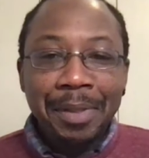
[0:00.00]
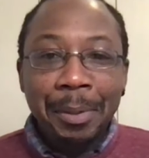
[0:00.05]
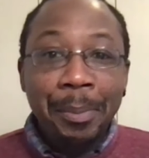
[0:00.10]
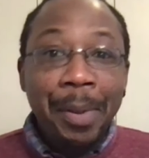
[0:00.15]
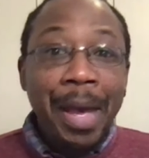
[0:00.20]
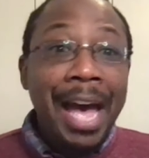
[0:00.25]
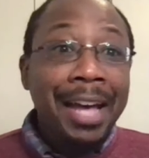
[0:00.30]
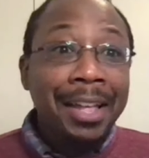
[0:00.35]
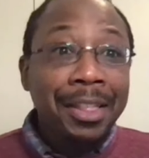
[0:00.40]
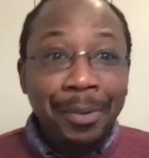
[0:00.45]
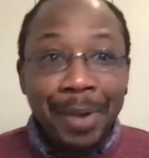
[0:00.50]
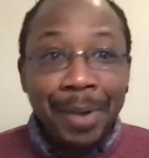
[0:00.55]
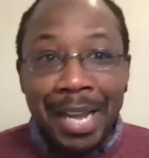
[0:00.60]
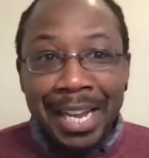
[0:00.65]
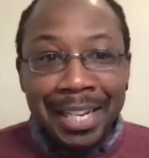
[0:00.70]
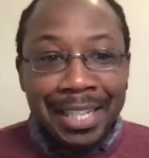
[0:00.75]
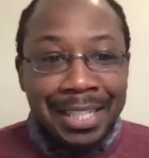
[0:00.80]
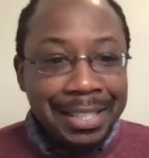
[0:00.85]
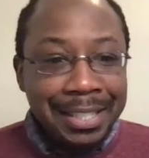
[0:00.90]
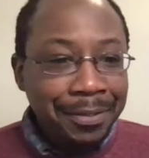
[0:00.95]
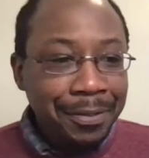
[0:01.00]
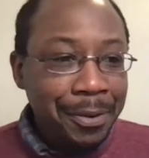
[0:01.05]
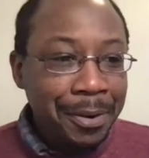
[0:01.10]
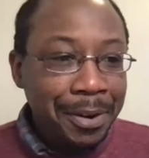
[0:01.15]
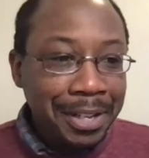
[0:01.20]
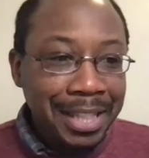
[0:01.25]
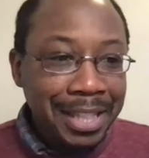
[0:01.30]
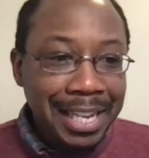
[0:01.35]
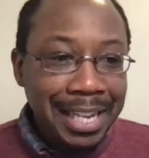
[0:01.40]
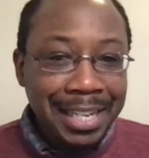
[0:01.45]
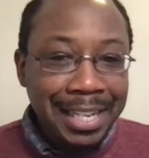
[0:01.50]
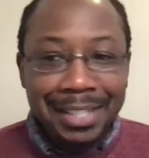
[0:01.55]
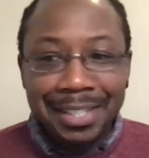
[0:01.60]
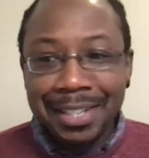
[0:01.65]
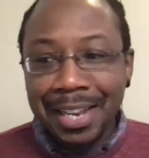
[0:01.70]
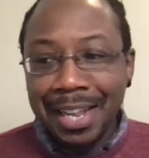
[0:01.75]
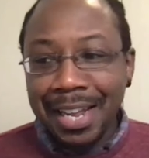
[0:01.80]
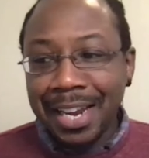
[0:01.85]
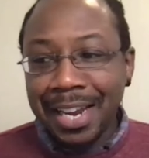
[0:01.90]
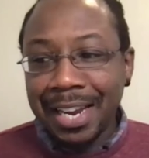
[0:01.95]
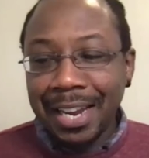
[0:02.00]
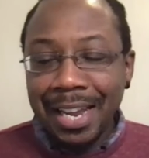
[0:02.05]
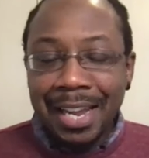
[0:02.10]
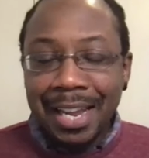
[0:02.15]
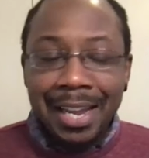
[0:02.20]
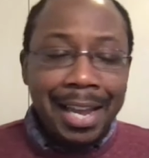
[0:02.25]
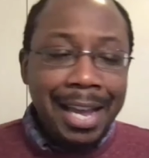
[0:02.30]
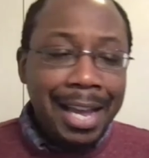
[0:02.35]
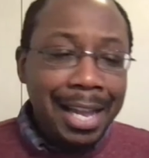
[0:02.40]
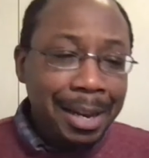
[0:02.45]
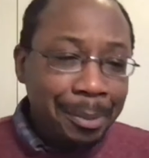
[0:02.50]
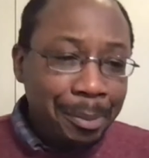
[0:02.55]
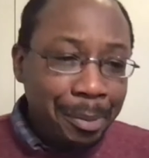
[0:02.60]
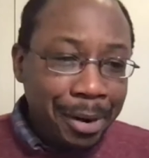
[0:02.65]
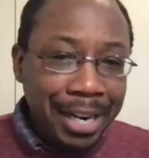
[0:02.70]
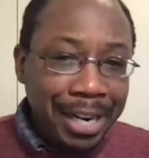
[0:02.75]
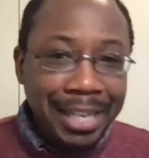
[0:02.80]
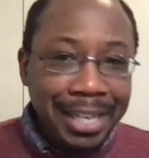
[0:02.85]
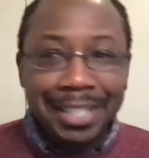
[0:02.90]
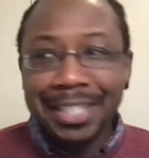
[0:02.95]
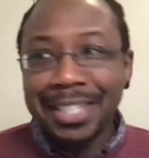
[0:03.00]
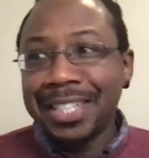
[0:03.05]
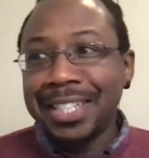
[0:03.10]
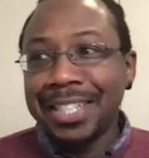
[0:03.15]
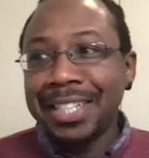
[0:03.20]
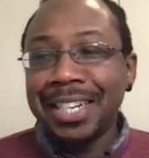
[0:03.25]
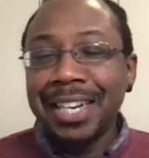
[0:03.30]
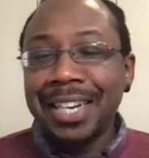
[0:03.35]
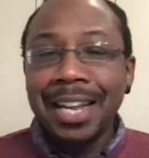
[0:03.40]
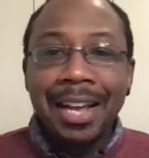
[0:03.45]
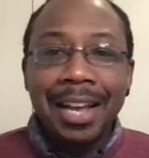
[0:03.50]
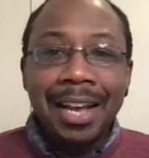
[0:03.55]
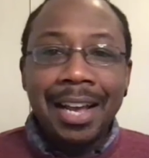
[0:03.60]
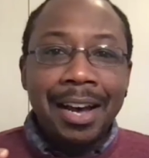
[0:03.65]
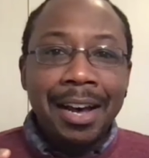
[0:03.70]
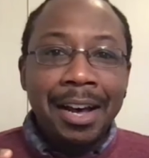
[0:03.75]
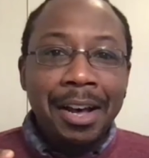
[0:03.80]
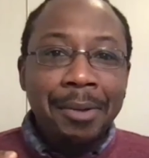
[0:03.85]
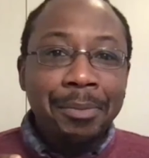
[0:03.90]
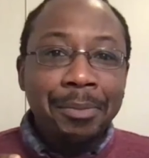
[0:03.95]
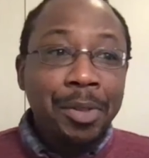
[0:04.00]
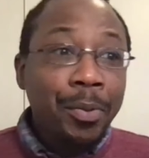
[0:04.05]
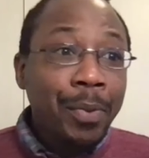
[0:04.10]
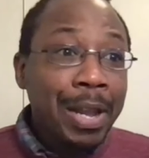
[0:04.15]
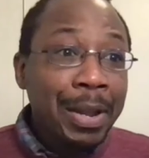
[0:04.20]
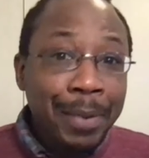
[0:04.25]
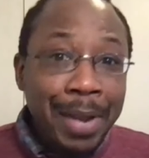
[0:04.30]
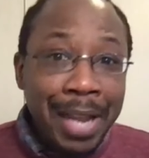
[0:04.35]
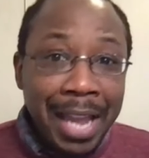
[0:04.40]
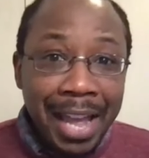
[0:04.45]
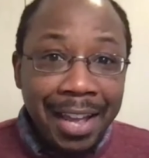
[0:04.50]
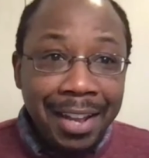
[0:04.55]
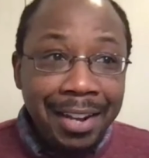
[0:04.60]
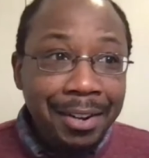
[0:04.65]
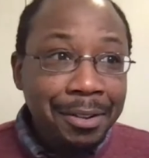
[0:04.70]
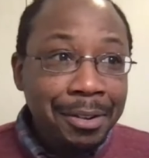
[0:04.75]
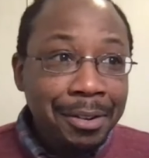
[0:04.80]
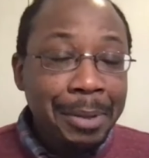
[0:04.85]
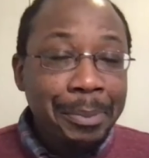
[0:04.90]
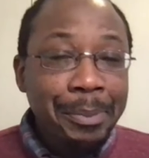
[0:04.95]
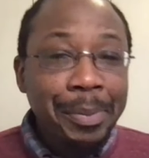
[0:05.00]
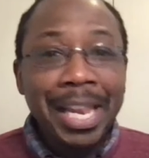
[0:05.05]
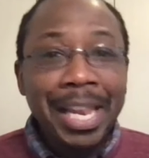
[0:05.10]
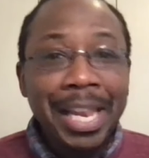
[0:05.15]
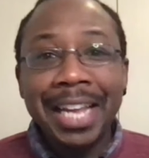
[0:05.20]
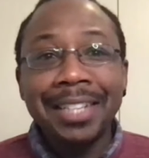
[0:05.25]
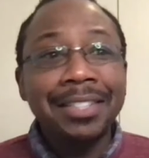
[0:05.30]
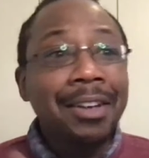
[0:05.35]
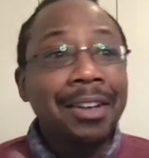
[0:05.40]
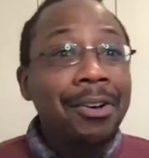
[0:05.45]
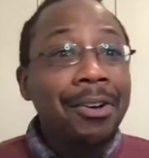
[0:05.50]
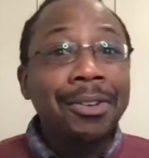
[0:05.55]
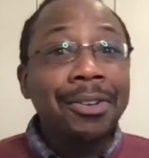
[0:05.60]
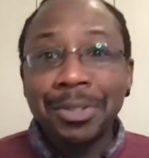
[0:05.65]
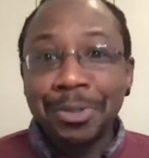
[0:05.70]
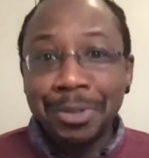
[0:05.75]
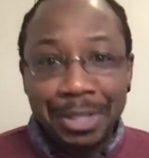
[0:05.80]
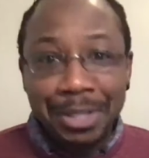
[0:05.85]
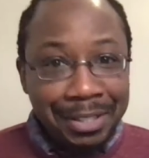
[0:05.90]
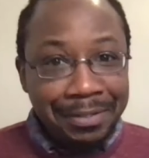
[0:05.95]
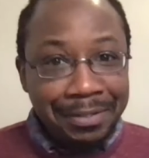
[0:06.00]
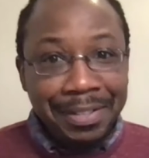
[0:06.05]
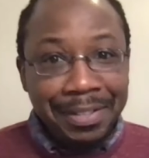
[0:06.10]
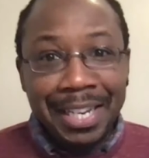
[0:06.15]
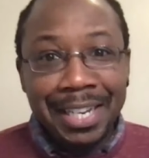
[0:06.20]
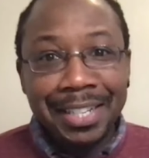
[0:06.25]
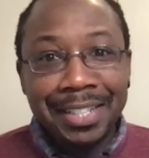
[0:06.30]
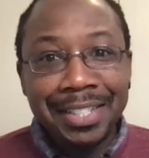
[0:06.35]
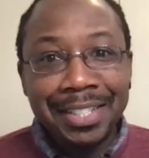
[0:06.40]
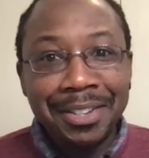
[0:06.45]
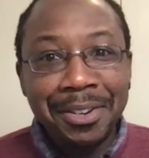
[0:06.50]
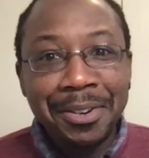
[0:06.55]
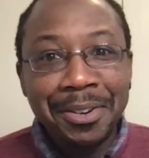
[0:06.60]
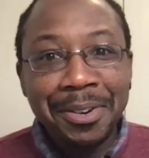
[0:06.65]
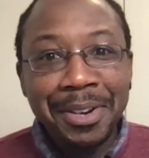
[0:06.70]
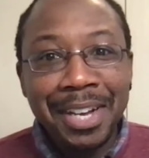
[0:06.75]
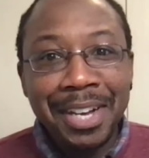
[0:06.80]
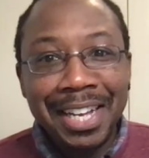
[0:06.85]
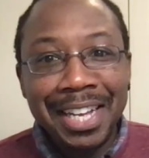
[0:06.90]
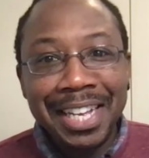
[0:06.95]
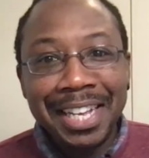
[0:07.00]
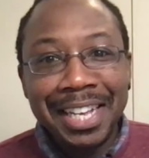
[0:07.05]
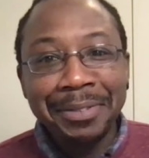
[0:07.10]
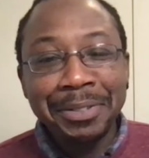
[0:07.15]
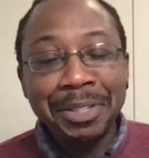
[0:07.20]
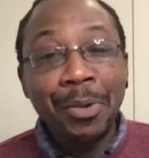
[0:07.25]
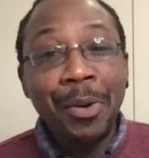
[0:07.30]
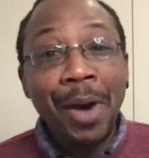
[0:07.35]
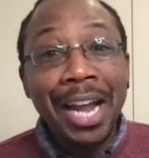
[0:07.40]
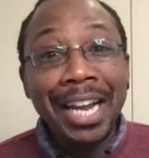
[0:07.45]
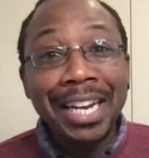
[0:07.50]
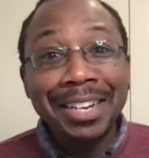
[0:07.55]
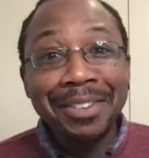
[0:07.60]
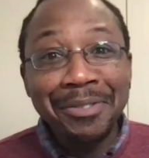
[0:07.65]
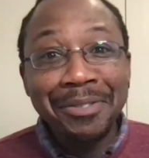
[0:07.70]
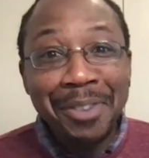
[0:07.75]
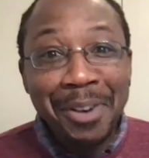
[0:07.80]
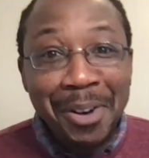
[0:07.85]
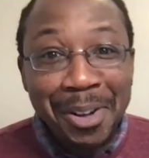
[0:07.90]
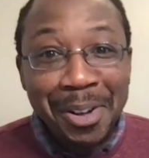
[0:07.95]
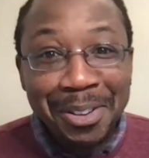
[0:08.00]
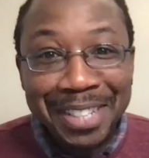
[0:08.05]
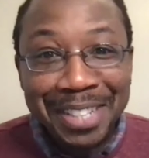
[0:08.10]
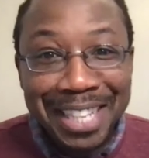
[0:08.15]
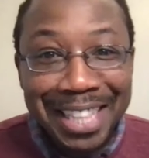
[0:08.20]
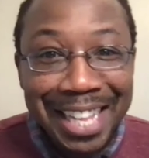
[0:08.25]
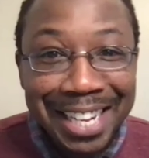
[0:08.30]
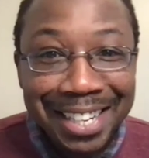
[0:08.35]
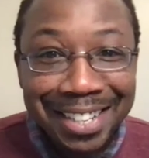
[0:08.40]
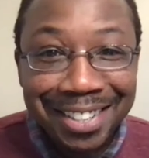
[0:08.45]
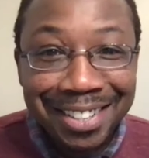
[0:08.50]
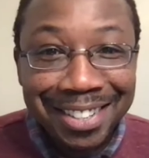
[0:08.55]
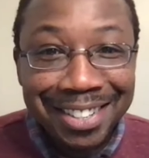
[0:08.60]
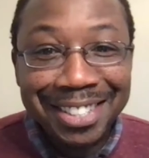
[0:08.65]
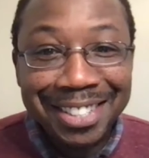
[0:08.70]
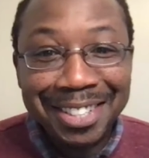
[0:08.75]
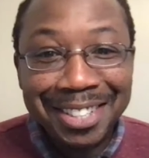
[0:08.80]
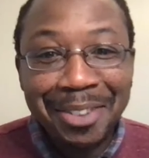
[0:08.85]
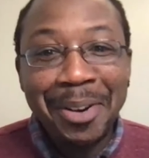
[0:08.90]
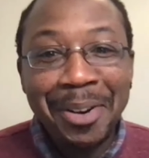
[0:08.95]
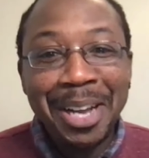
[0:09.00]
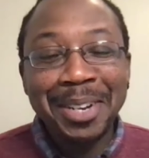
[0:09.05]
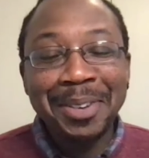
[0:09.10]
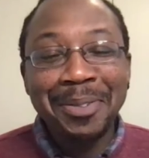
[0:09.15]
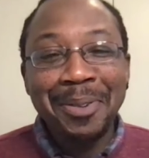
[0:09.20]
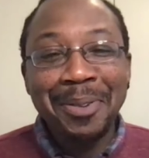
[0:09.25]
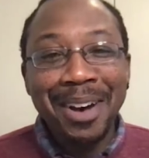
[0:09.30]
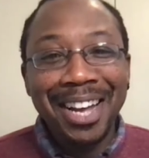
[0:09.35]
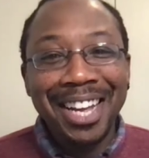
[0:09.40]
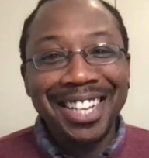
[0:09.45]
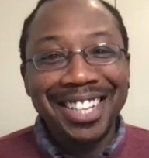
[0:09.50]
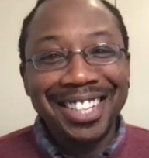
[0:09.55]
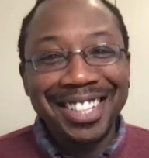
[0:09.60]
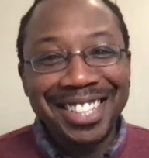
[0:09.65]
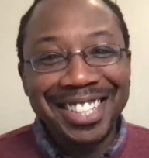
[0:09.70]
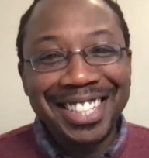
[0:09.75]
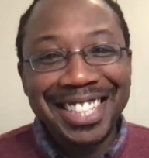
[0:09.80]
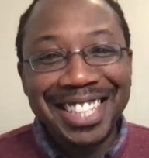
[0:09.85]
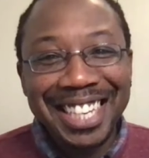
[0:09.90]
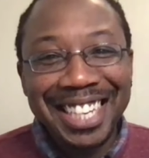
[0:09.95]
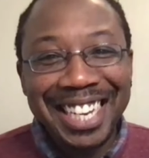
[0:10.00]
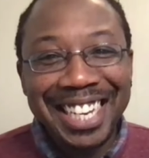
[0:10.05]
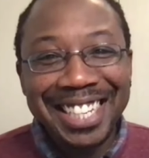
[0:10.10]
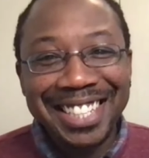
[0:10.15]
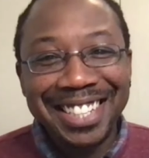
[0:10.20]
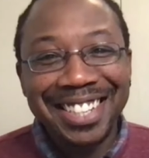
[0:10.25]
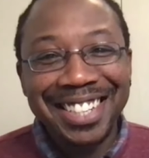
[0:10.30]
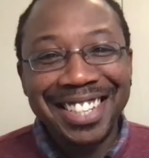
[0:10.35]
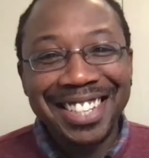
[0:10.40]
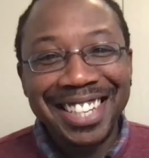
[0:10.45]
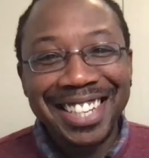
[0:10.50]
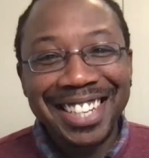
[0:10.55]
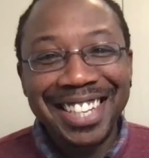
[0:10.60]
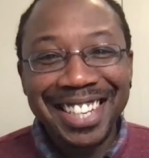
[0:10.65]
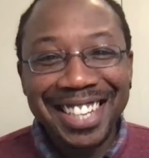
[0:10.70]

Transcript: pathways for things like calibration, the way we handle complaints, all sorts of things. So it was quite involved, and that took us quite a while to get done.